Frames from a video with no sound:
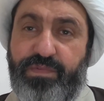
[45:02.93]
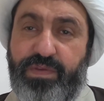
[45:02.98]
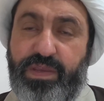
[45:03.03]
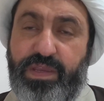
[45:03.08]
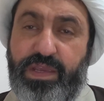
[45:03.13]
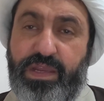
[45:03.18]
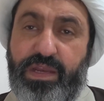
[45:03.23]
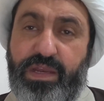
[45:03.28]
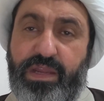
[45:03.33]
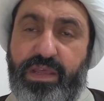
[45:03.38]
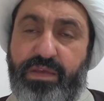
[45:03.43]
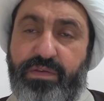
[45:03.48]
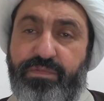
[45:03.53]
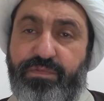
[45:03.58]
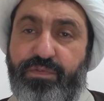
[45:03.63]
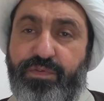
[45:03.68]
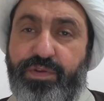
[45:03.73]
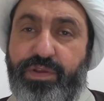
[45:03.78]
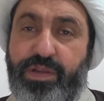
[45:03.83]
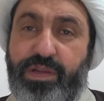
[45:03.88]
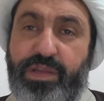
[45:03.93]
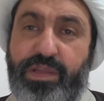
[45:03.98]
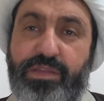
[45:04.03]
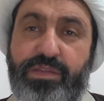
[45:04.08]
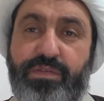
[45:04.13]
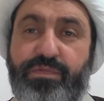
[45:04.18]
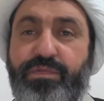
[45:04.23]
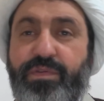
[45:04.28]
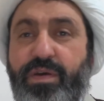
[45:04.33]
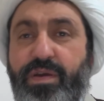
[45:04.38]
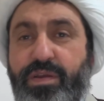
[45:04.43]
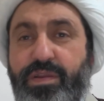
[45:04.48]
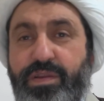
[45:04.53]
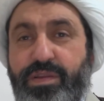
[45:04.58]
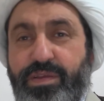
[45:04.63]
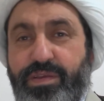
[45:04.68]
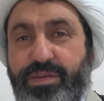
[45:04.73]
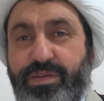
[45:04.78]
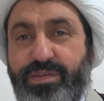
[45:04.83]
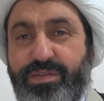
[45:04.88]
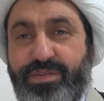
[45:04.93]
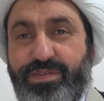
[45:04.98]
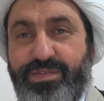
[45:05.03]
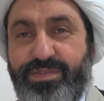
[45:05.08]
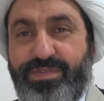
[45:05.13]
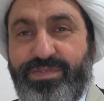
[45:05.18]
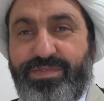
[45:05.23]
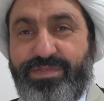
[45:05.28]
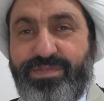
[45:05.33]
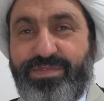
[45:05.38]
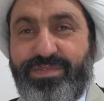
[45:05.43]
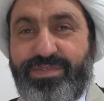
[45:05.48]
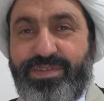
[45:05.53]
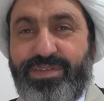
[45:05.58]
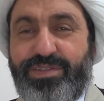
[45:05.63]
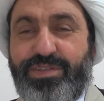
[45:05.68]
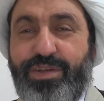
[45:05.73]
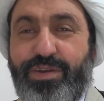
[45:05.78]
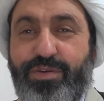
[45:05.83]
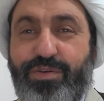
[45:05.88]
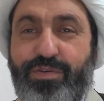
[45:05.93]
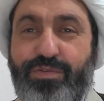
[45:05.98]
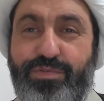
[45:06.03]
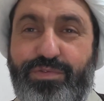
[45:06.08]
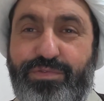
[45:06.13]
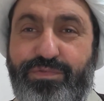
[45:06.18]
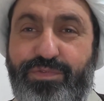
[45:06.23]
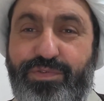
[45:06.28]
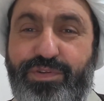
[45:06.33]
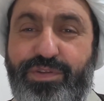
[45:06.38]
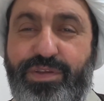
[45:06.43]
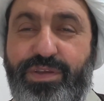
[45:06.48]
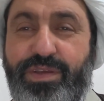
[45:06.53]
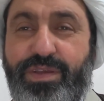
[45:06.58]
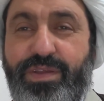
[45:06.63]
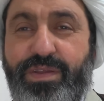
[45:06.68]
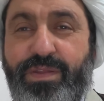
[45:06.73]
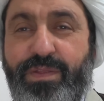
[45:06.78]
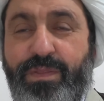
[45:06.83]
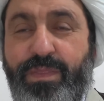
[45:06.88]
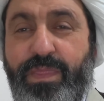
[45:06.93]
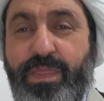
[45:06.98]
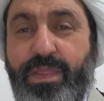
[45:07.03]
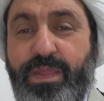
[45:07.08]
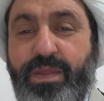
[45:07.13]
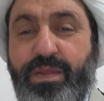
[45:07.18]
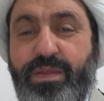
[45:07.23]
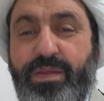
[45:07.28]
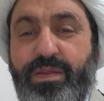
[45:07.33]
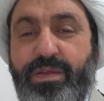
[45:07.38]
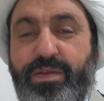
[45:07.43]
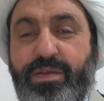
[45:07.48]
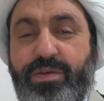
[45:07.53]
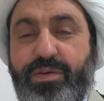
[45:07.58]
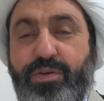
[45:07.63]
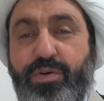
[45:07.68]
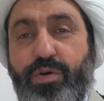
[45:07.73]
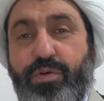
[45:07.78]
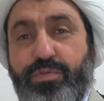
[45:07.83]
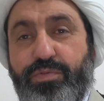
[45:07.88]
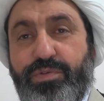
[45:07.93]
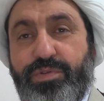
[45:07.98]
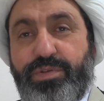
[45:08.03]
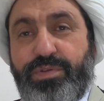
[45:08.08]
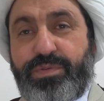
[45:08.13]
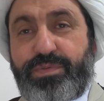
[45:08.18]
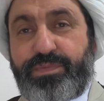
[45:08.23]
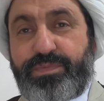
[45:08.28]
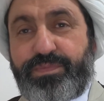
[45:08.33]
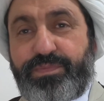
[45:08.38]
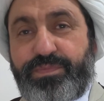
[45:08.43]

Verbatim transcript: illa for illat fa'ili is the cause for the cause.